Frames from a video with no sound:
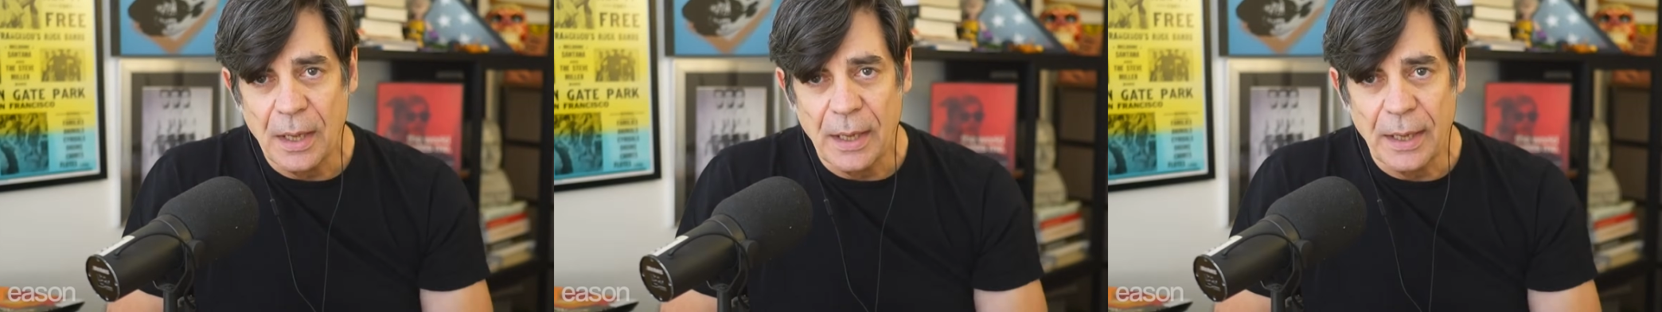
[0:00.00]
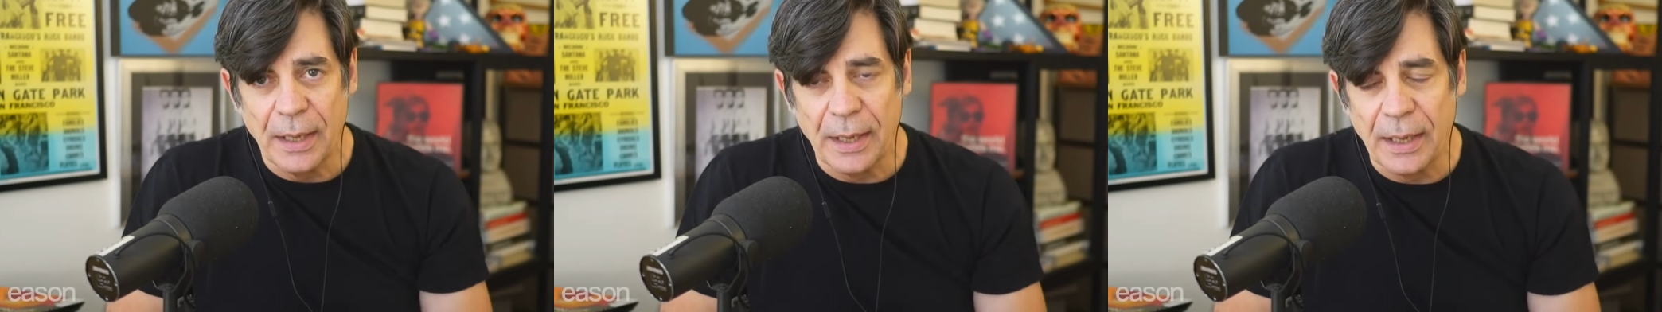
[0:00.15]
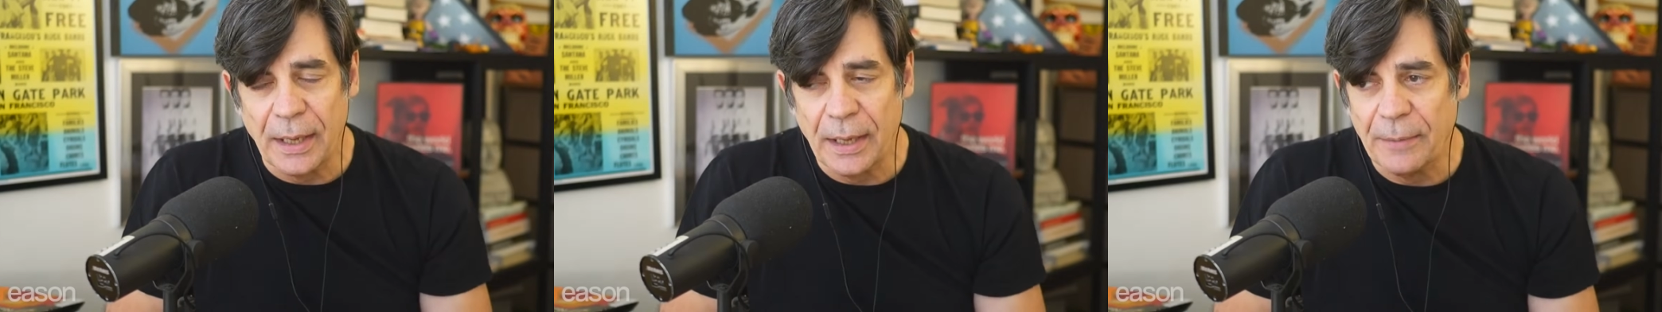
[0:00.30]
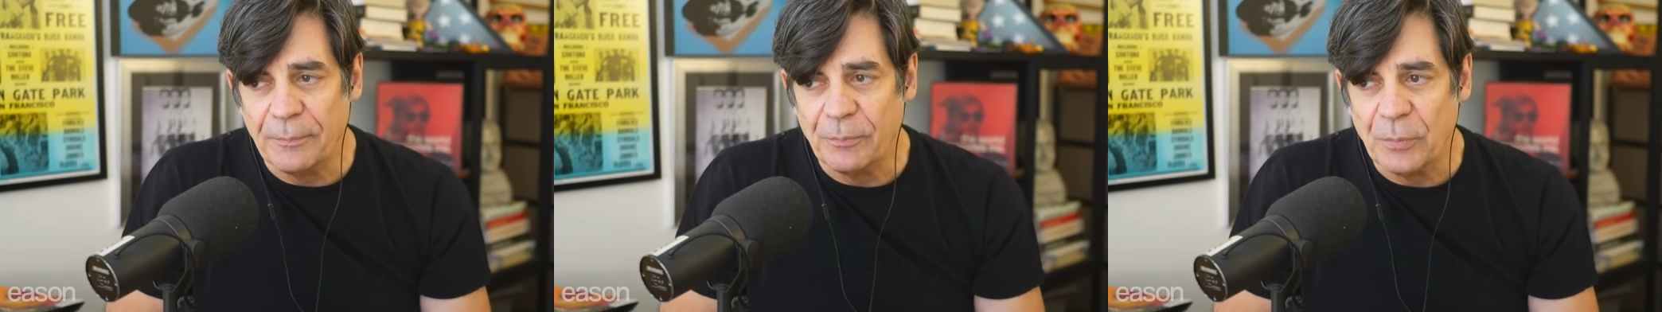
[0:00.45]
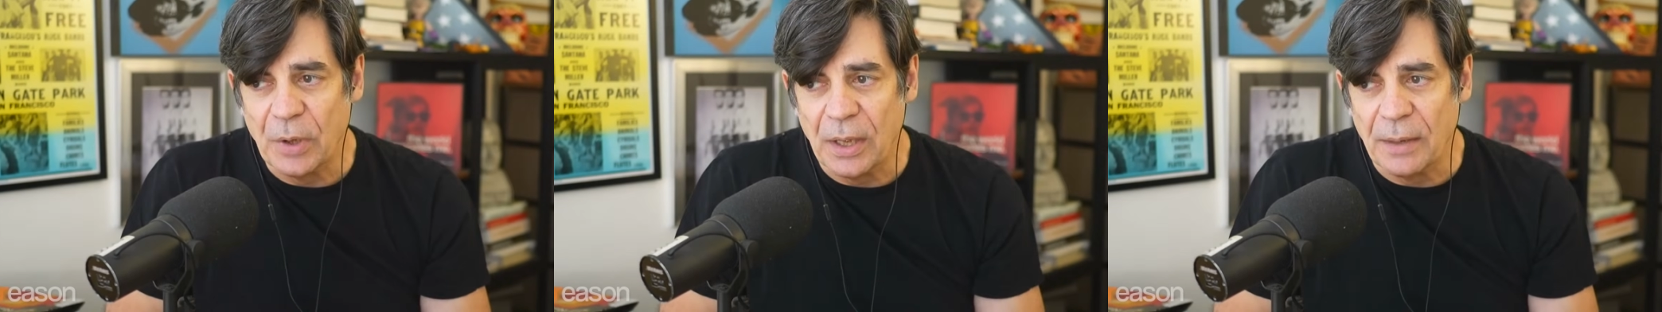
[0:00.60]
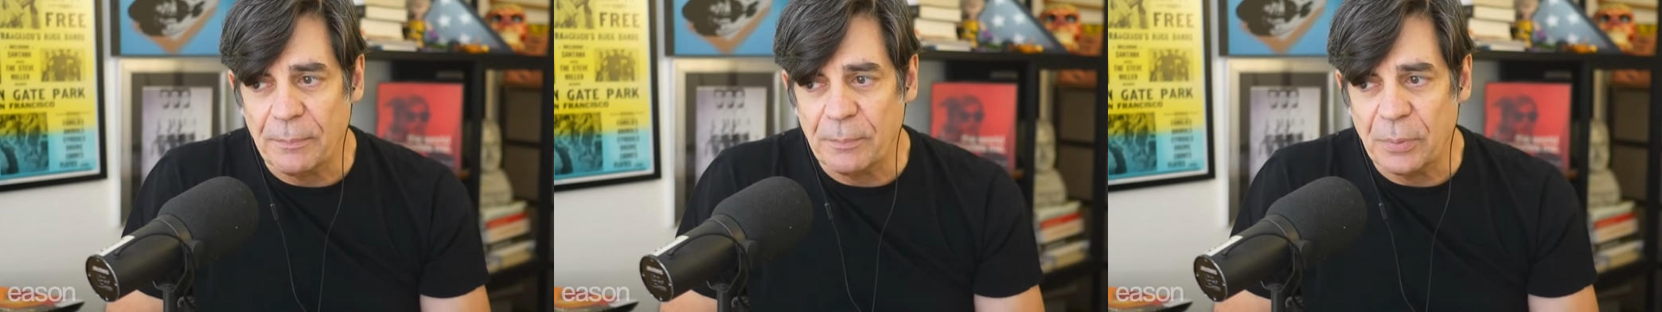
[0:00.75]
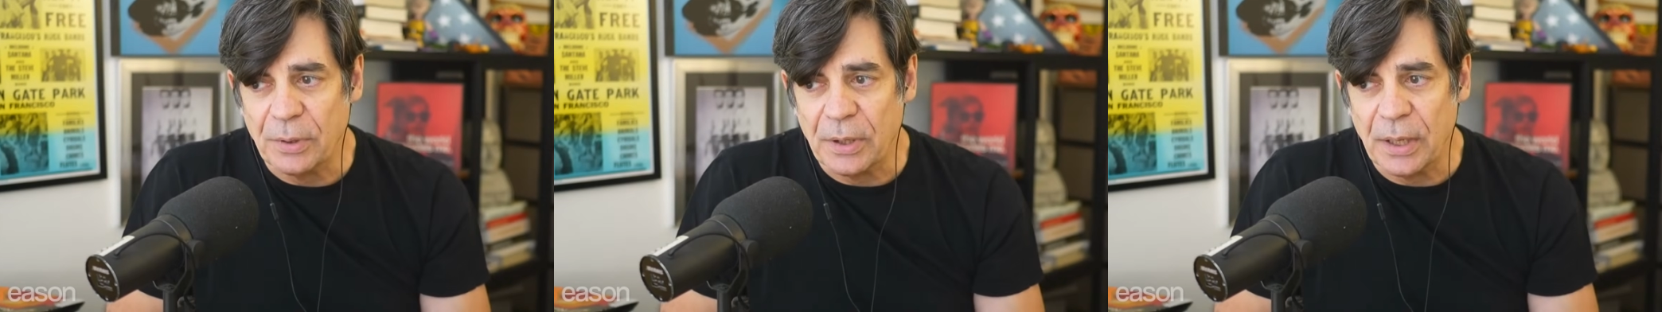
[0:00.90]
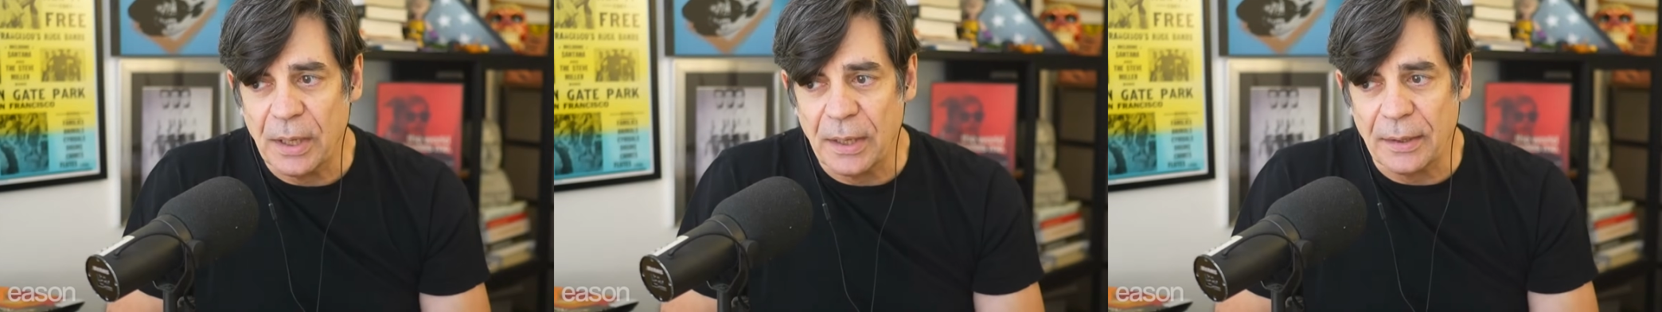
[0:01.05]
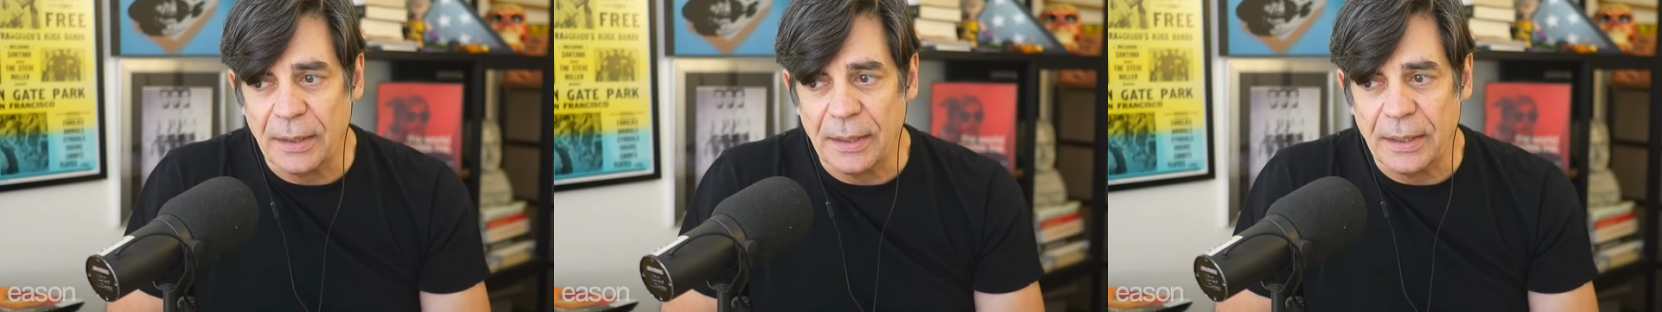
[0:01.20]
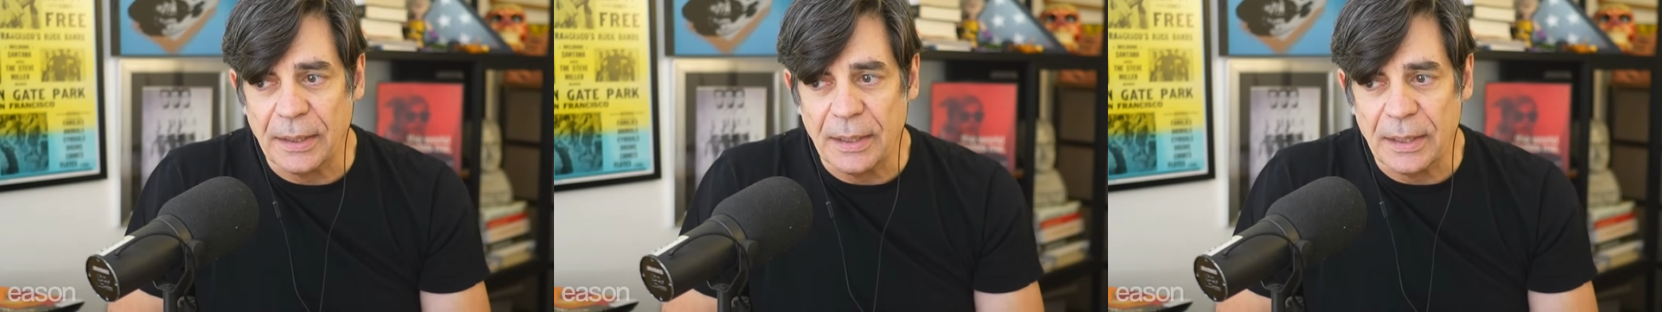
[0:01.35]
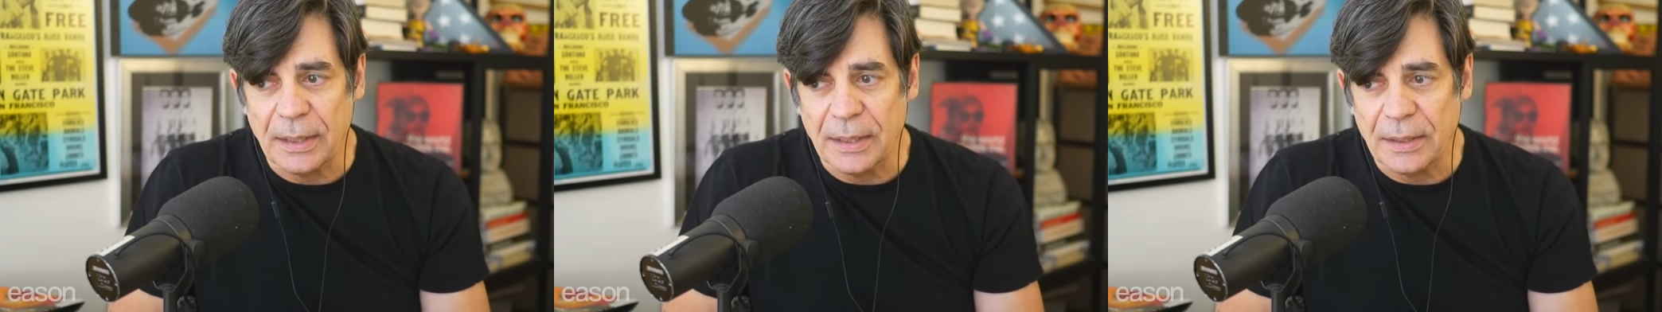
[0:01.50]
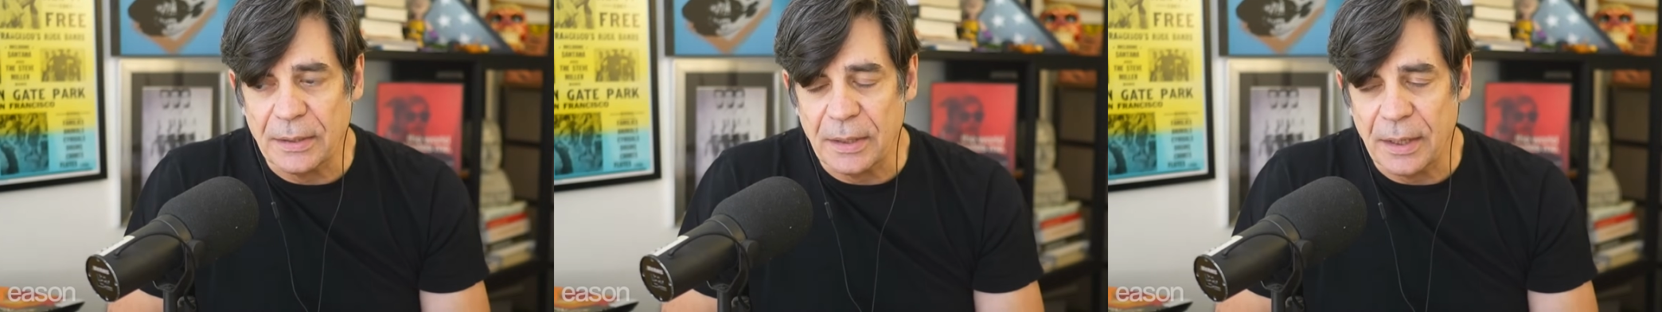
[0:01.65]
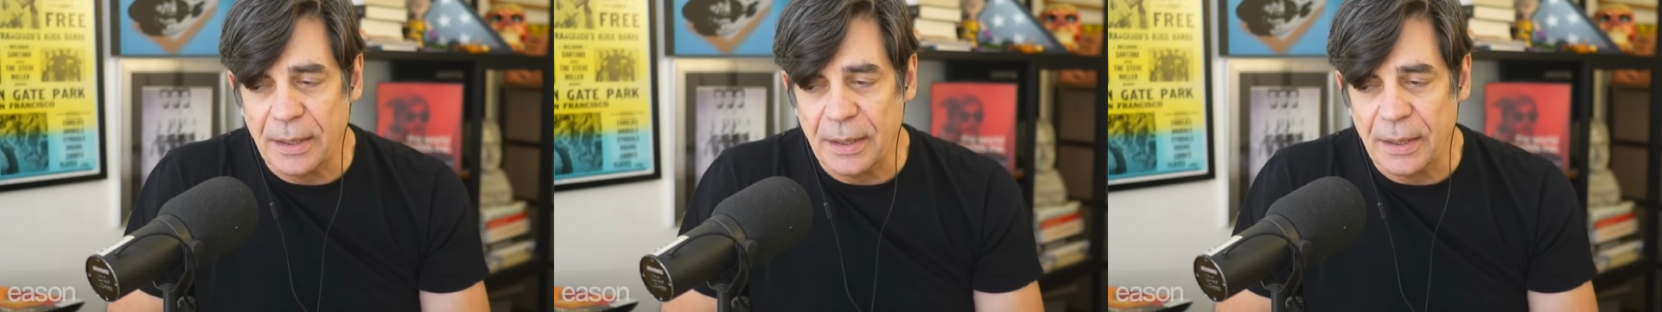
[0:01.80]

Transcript: Bukele in